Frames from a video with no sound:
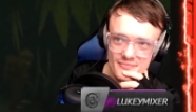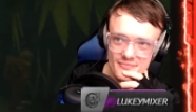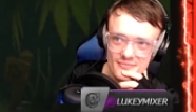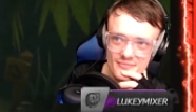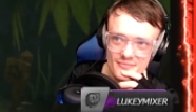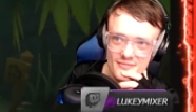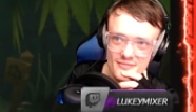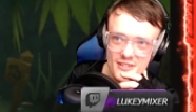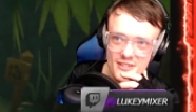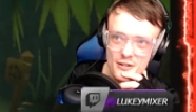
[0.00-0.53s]

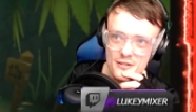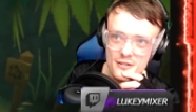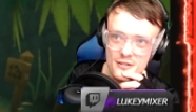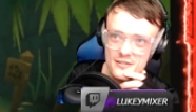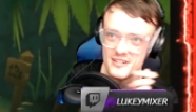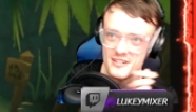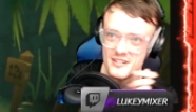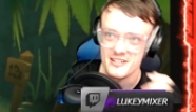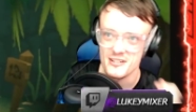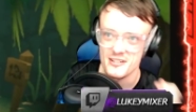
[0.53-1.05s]
The
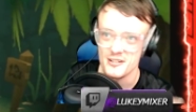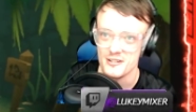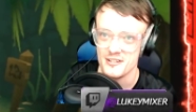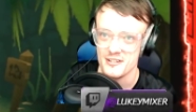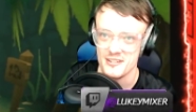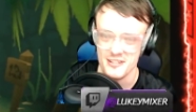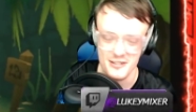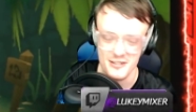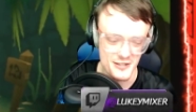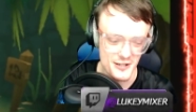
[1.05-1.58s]
seems to look
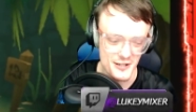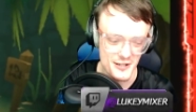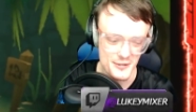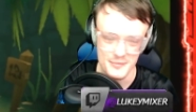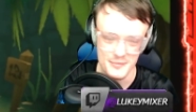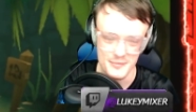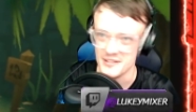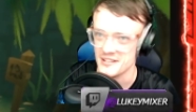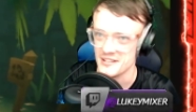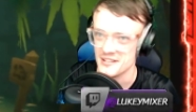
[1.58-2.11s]
so dope,
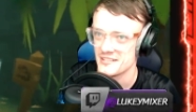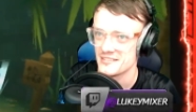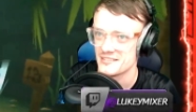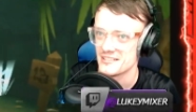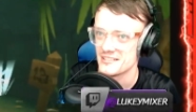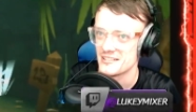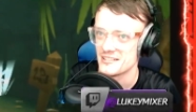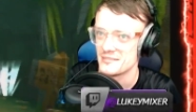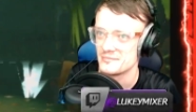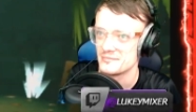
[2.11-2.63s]
though.
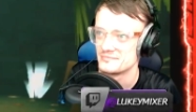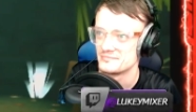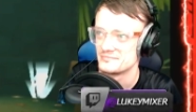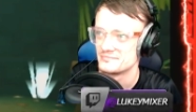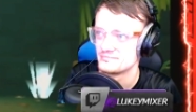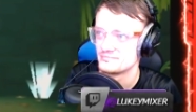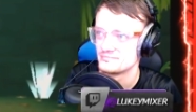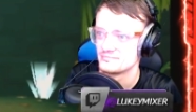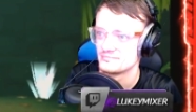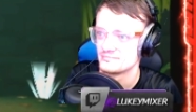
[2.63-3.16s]
Um,
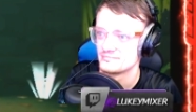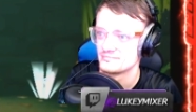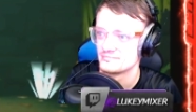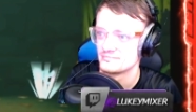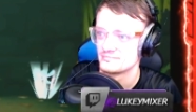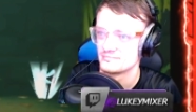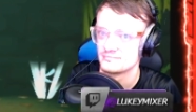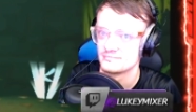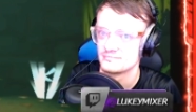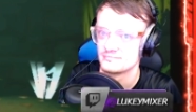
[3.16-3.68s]
Did any of
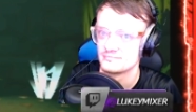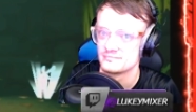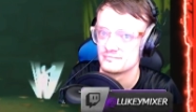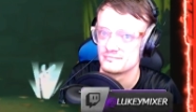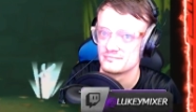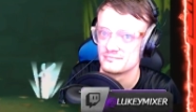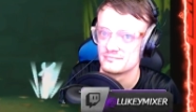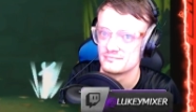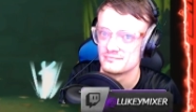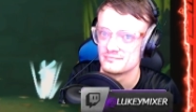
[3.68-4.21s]
you
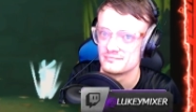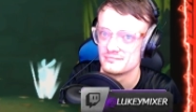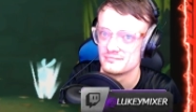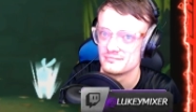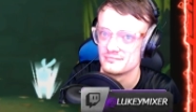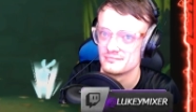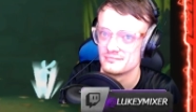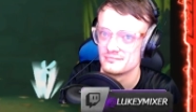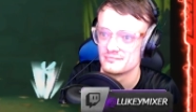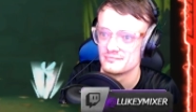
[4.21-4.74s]
recognize the
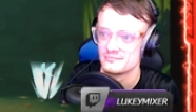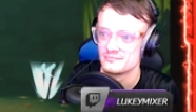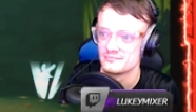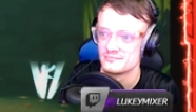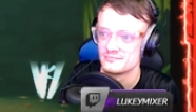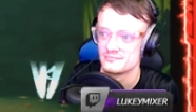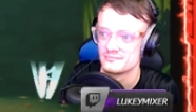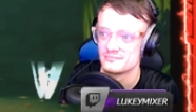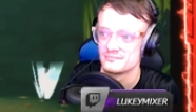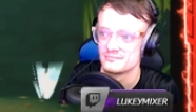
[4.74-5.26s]
ship?
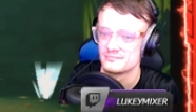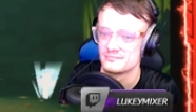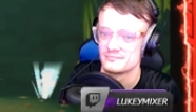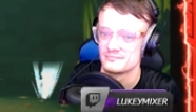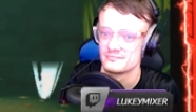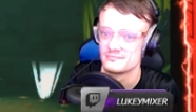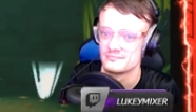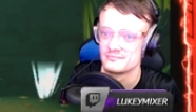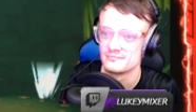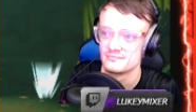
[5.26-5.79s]

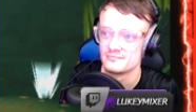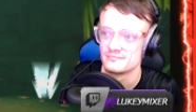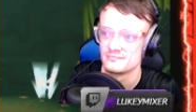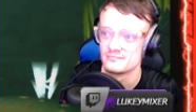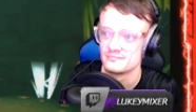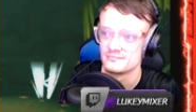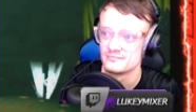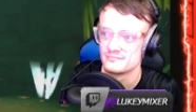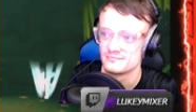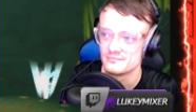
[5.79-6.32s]
I
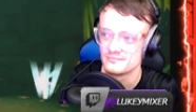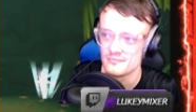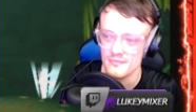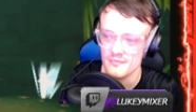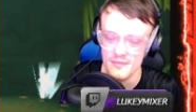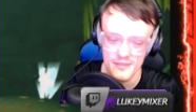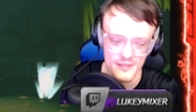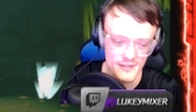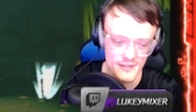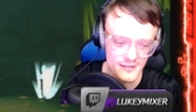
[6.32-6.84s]
only had a
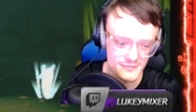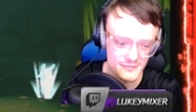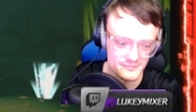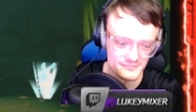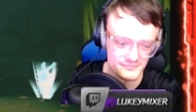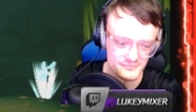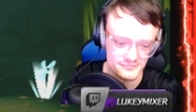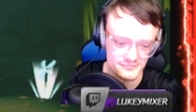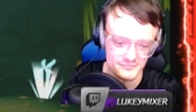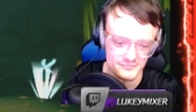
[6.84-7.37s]
quick look, but
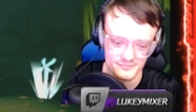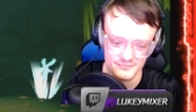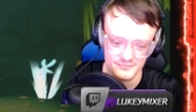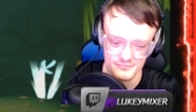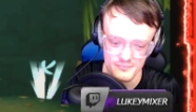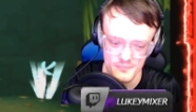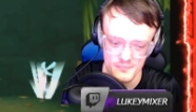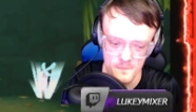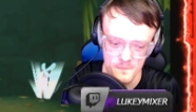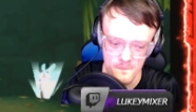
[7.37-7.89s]
judging from
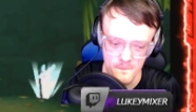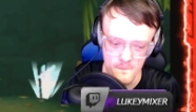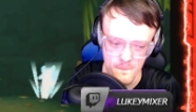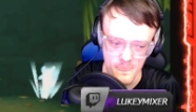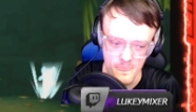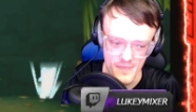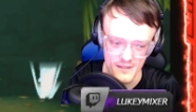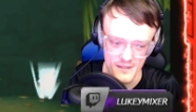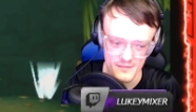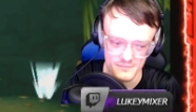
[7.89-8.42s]
its shape and
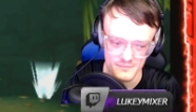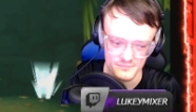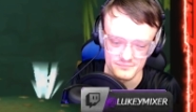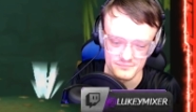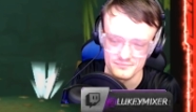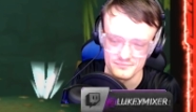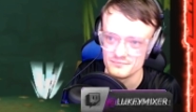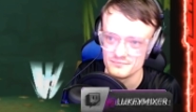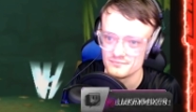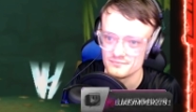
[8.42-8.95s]
its seeming
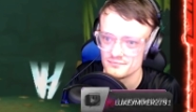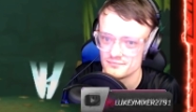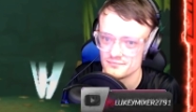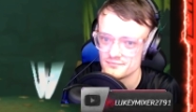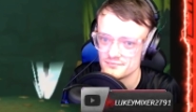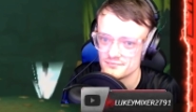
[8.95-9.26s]
configuration,